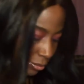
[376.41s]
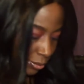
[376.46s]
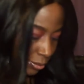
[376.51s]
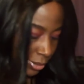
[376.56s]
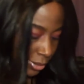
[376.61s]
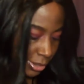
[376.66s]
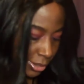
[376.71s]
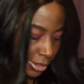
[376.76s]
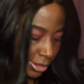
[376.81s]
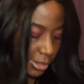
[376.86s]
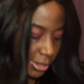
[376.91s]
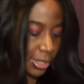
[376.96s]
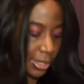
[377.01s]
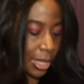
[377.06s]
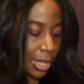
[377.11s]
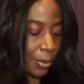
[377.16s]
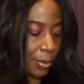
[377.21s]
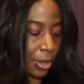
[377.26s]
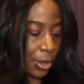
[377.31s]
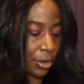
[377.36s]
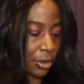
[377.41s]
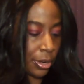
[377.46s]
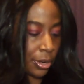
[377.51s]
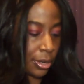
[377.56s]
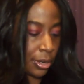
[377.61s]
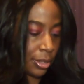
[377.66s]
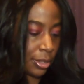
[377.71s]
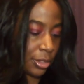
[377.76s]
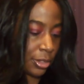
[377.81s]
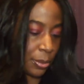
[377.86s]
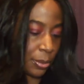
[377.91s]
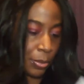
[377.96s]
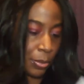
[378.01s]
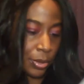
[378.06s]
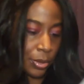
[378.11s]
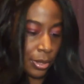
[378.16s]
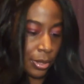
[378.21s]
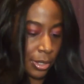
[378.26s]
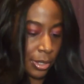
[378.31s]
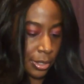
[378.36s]
What does it say about the
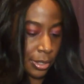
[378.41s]
book?